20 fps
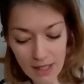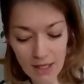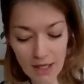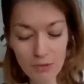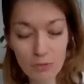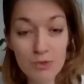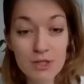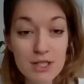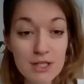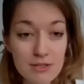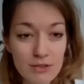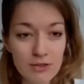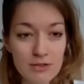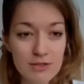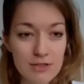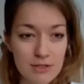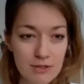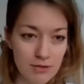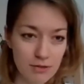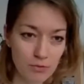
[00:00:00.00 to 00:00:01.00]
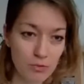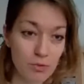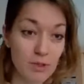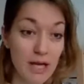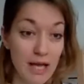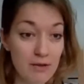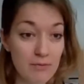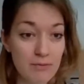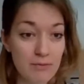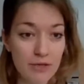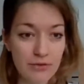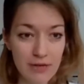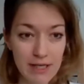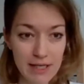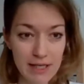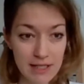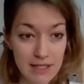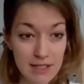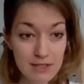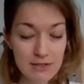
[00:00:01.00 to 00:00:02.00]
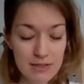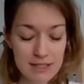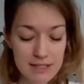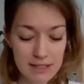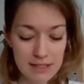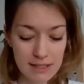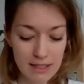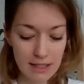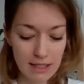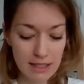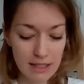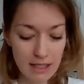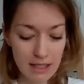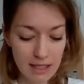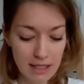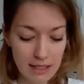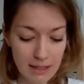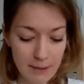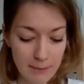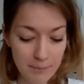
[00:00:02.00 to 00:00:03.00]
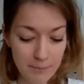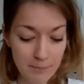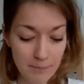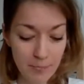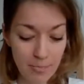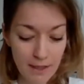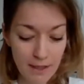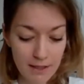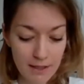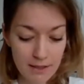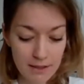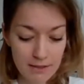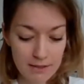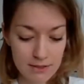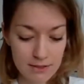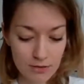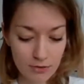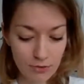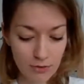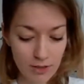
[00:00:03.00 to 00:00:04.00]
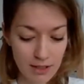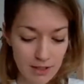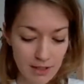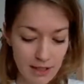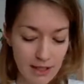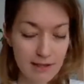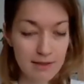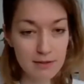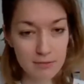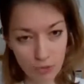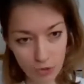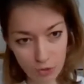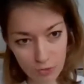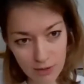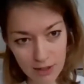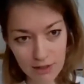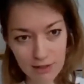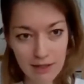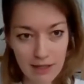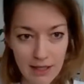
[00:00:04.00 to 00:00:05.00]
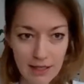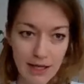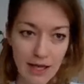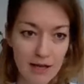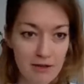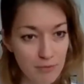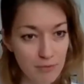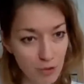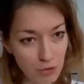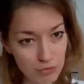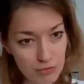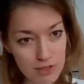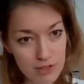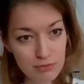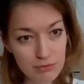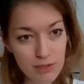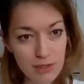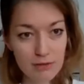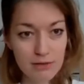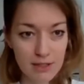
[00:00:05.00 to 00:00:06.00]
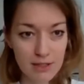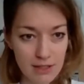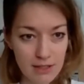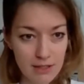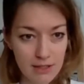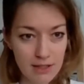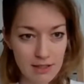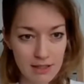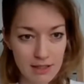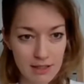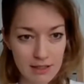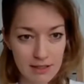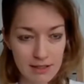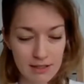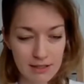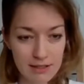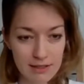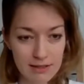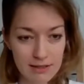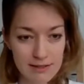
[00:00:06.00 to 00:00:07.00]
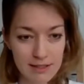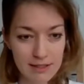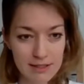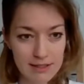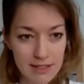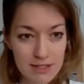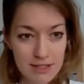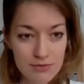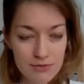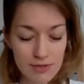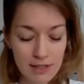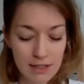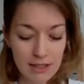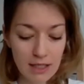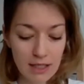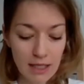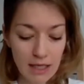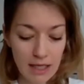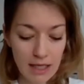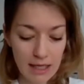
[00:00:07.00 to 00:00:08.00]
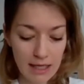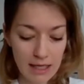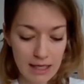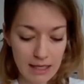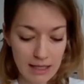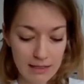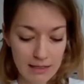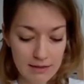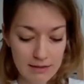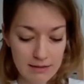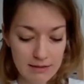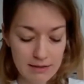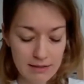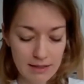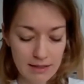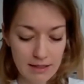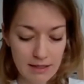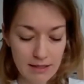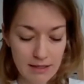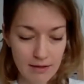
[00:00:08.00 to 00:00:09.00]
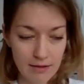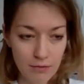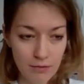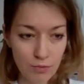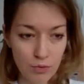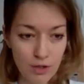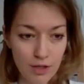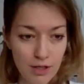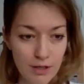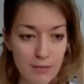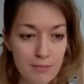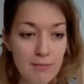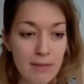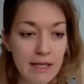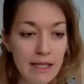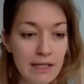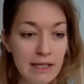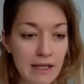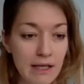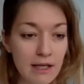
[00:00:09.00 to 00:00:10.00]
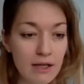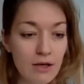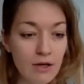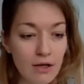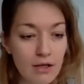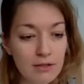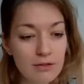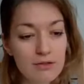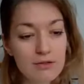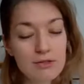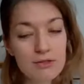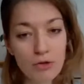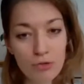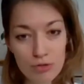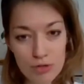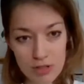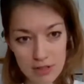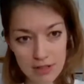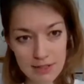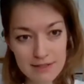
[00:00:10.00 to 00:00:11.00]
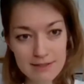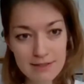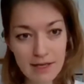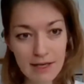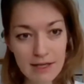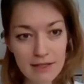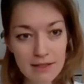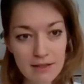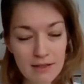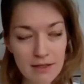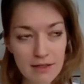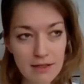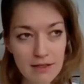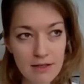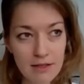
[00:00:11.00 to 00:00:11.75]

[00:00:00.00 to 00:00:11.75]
which is also what I'm really interested in. So at the moment, like I have my own studio in the 6th district, and work mainly on social design